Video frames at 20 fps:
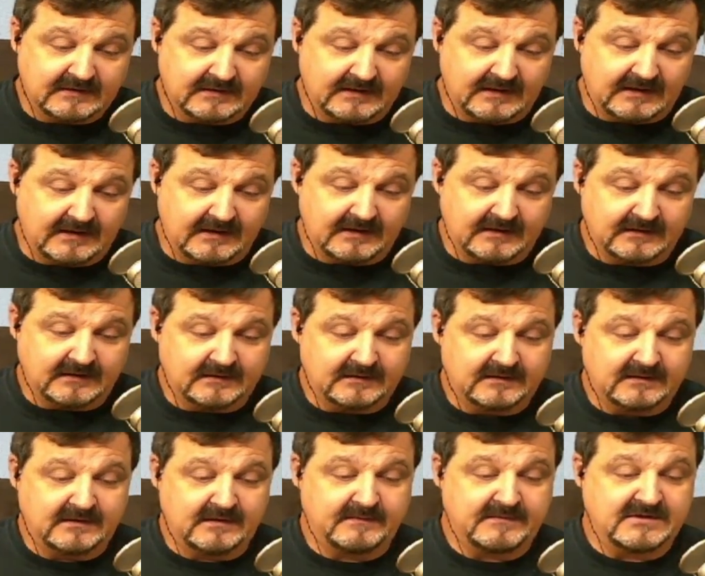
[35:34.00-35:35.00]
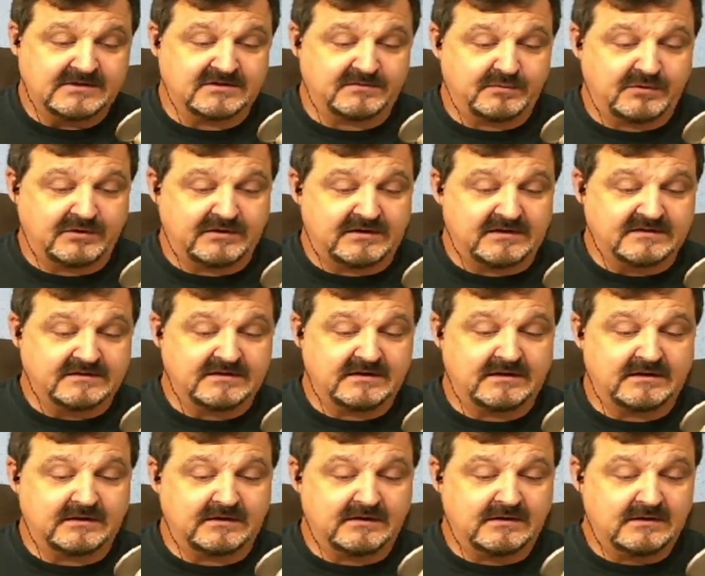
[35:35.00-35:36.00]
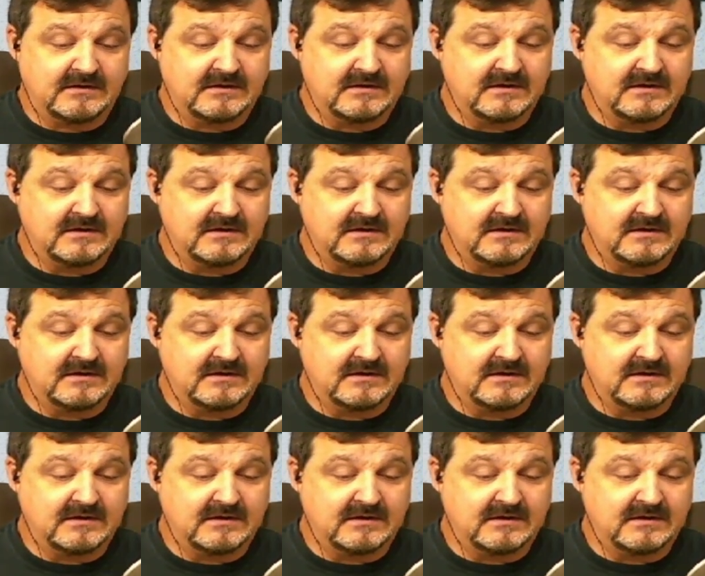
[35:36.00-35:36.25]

let me just put these in there.